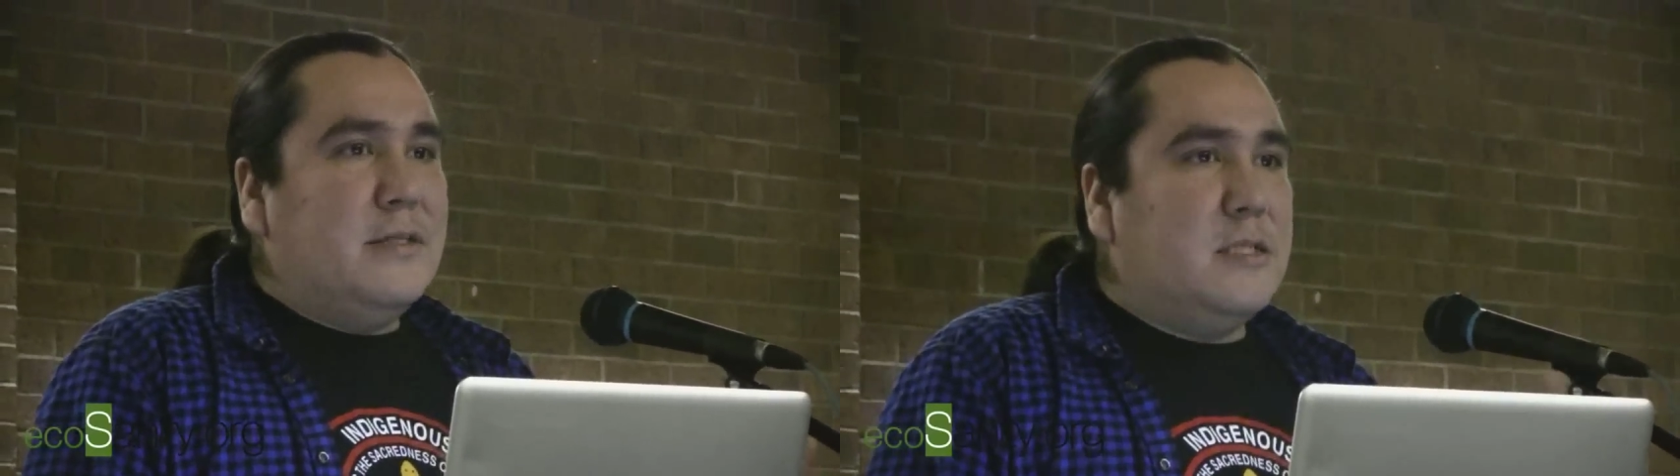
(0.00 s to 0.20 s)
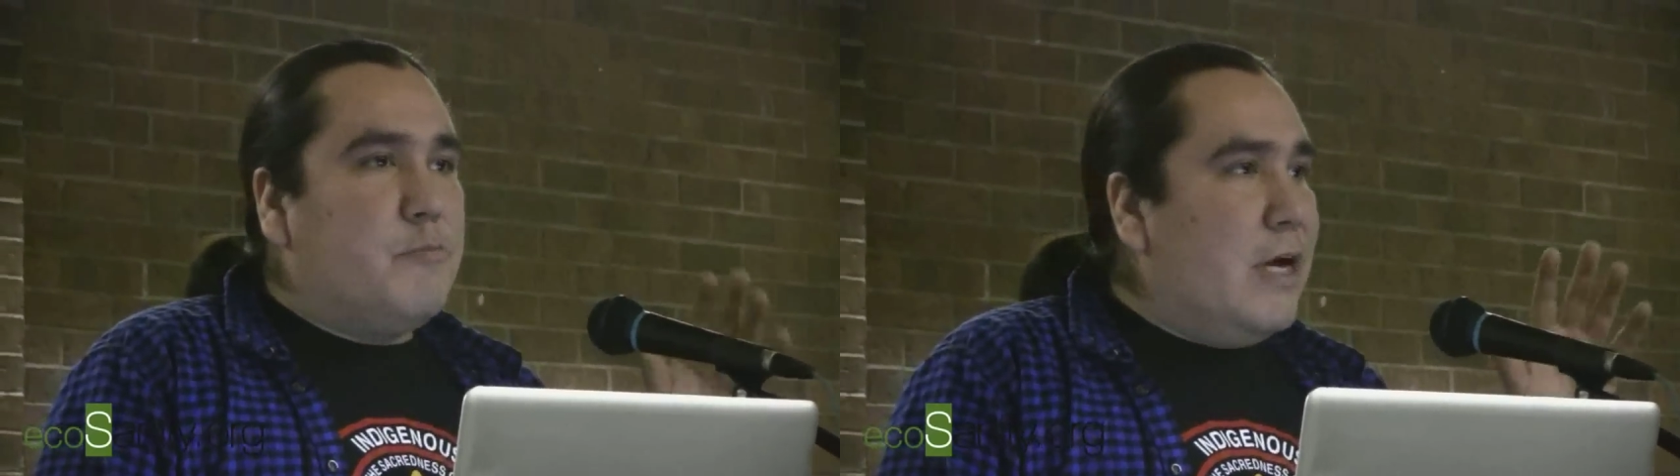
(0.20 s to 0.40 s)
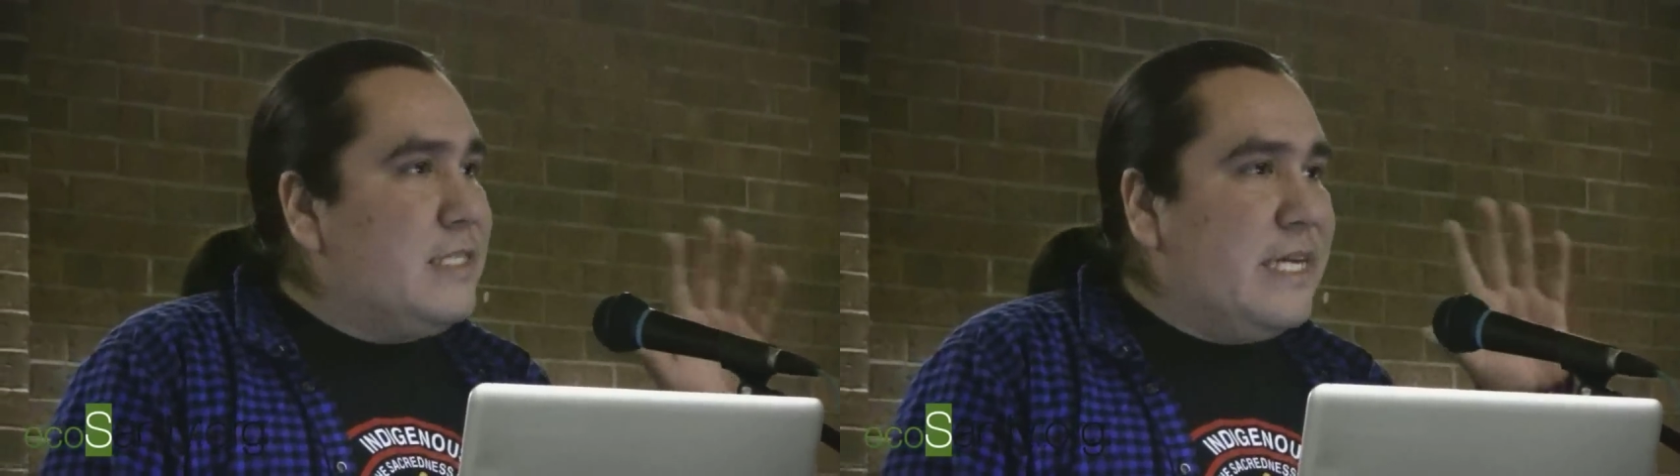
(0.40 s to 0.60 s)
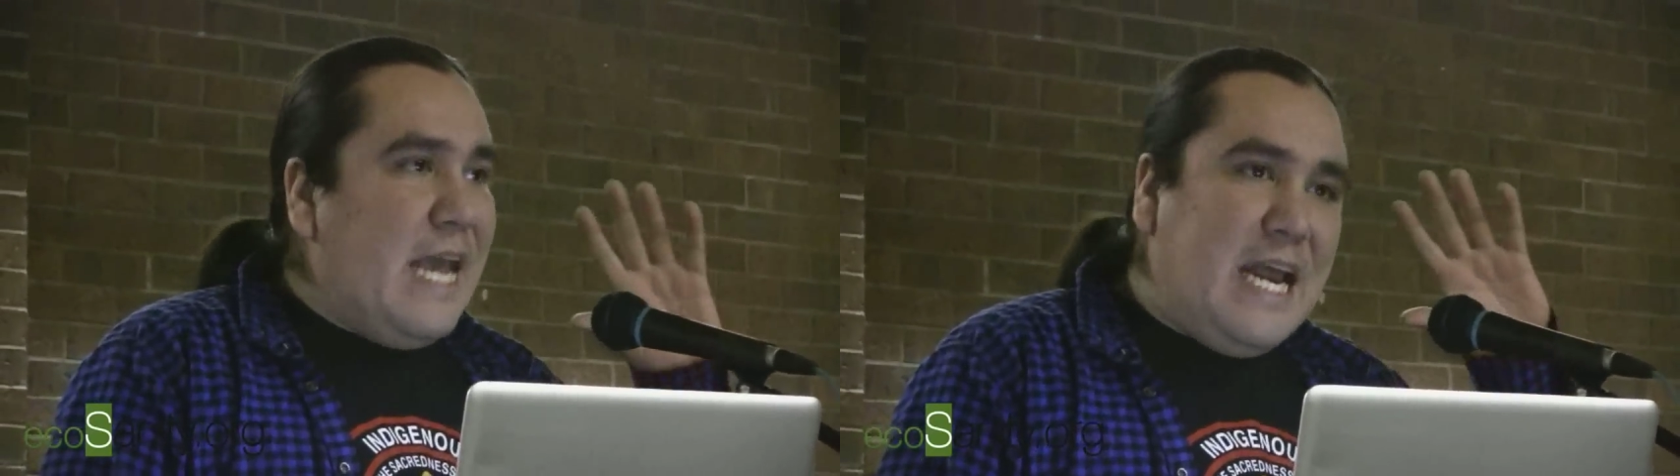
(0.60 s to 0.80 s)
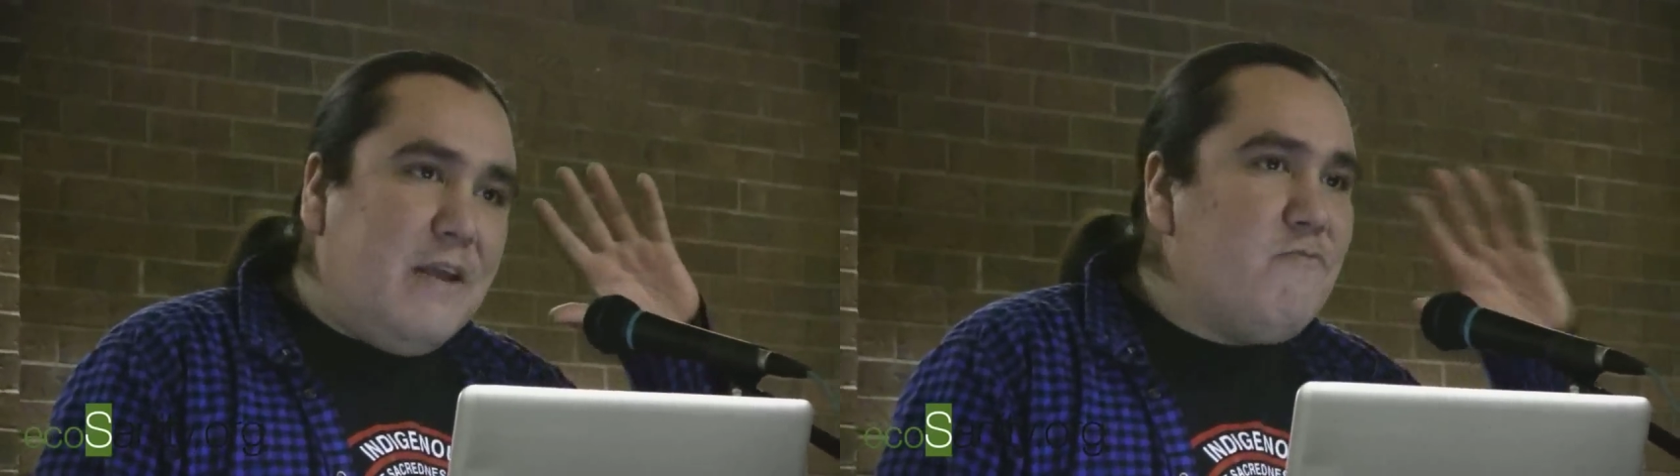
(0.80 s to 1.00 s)
suppressing
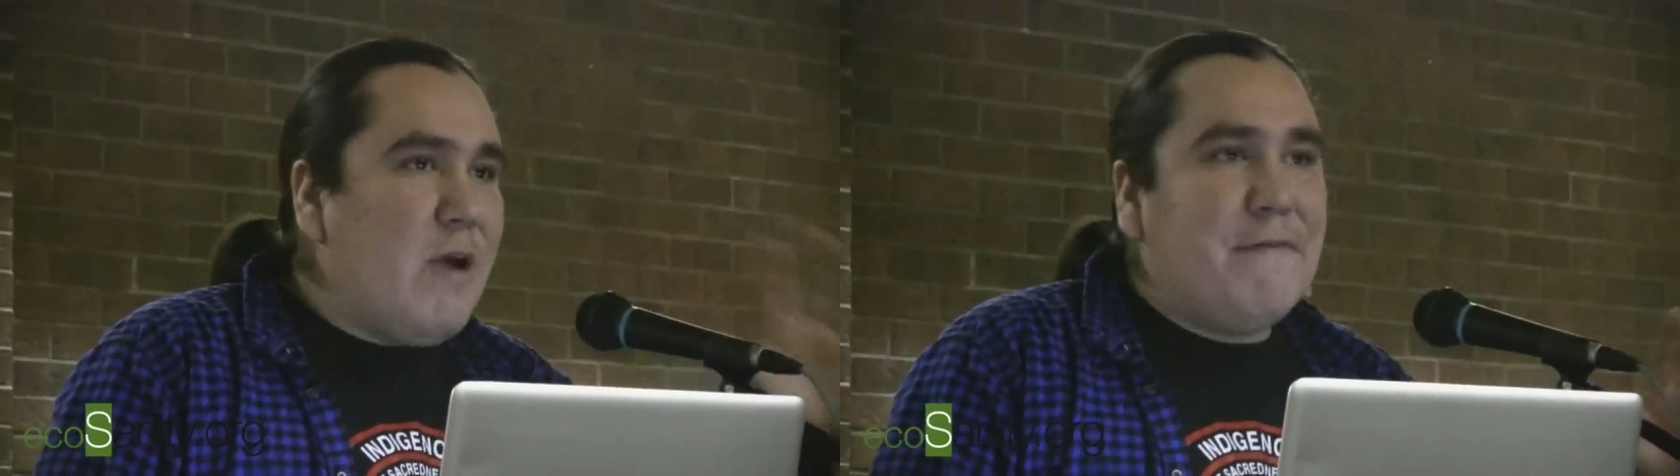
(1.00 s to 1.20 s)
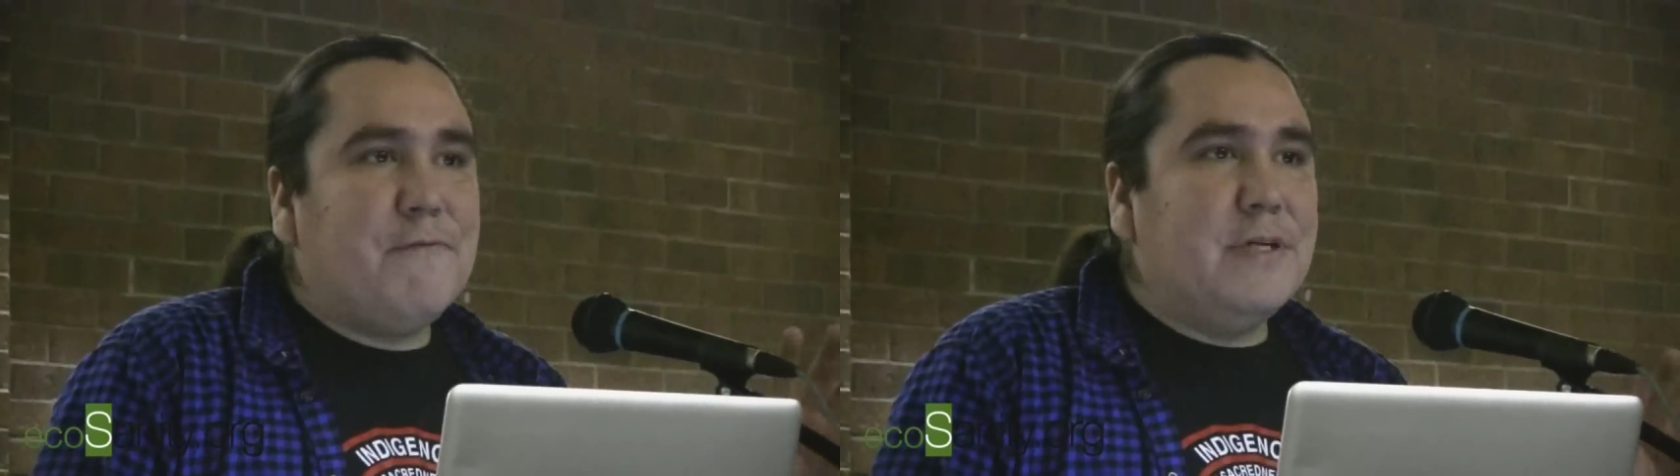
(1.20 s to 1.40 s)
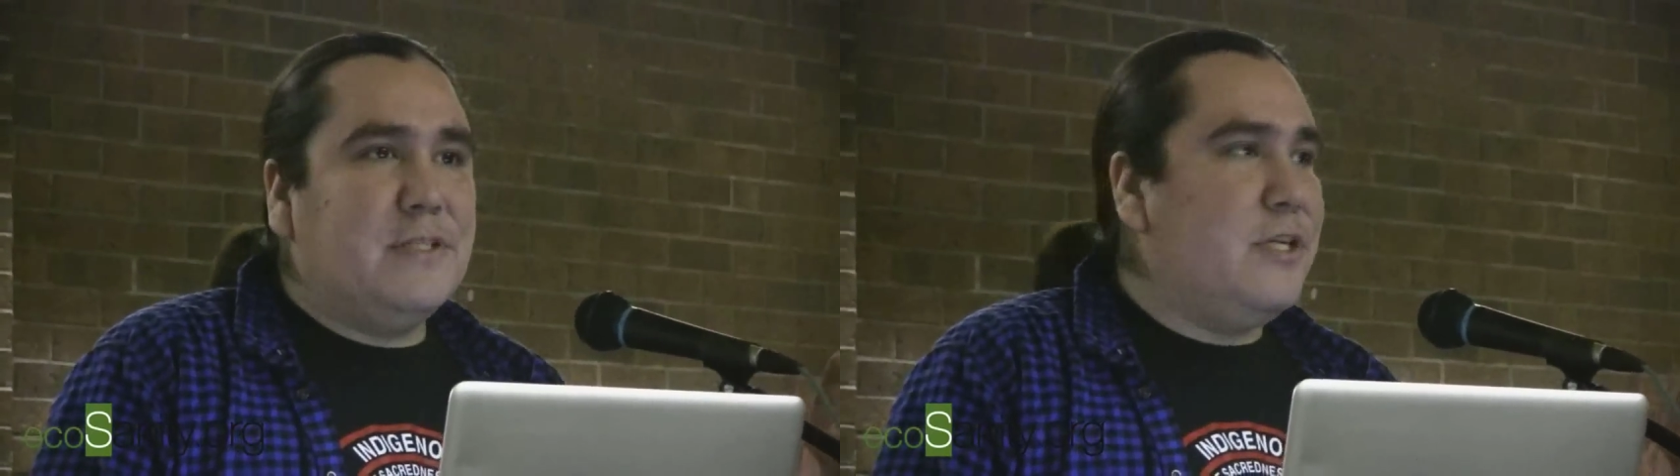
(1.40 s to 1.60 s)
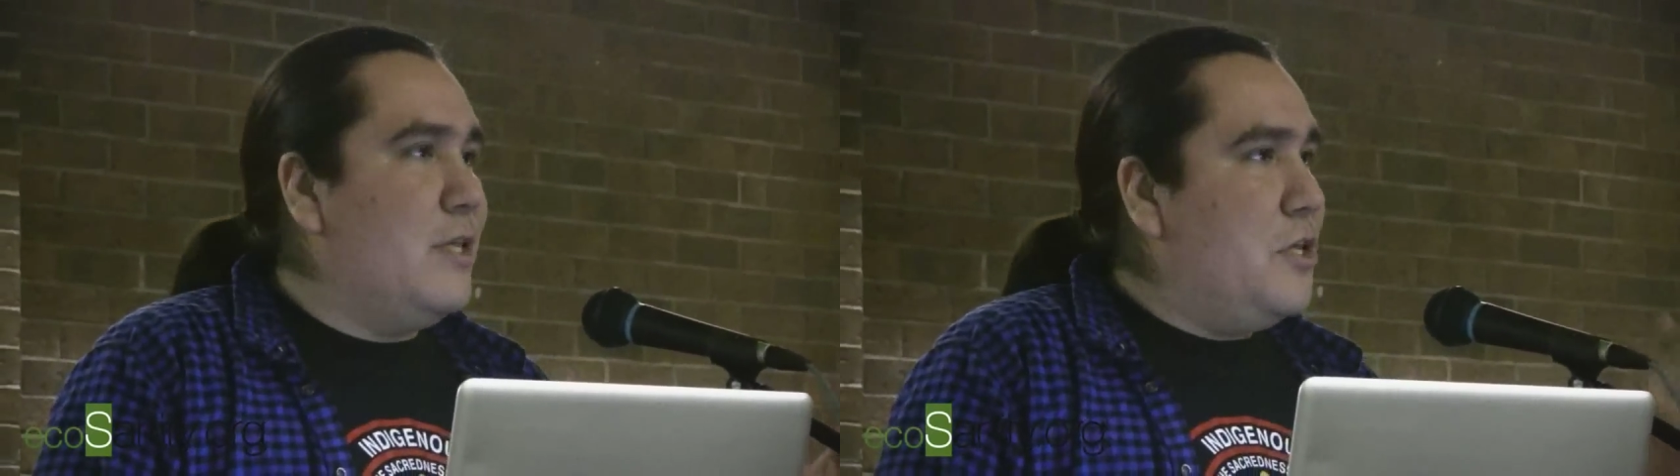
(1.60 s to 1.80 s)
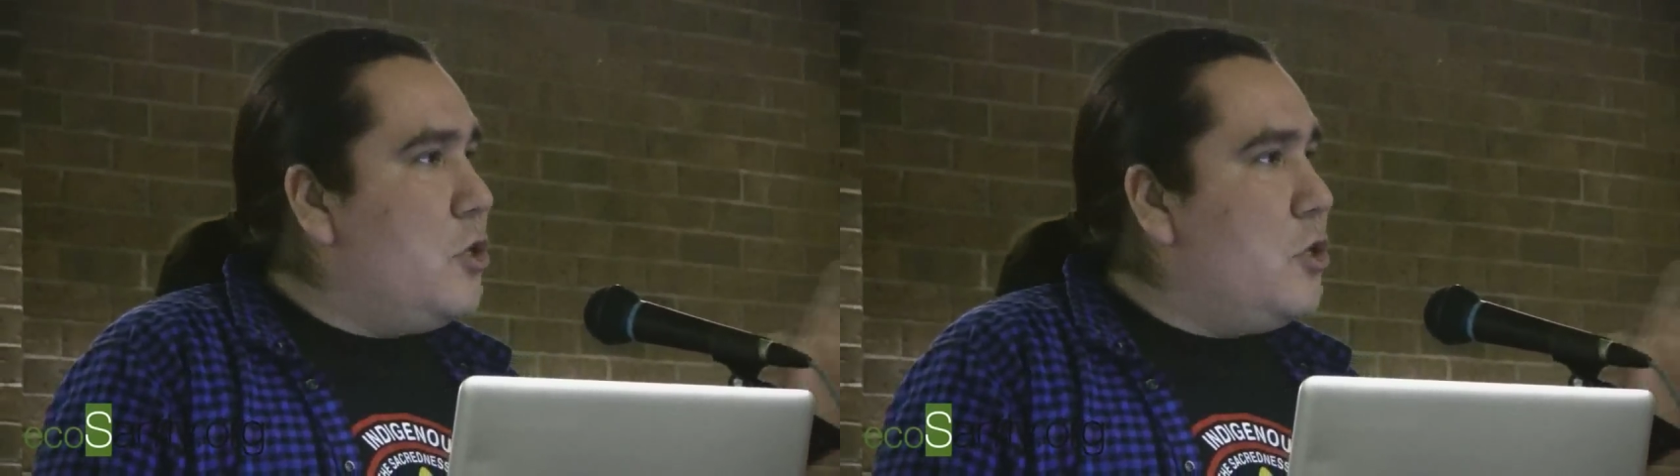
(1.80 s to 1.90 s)
any reference to the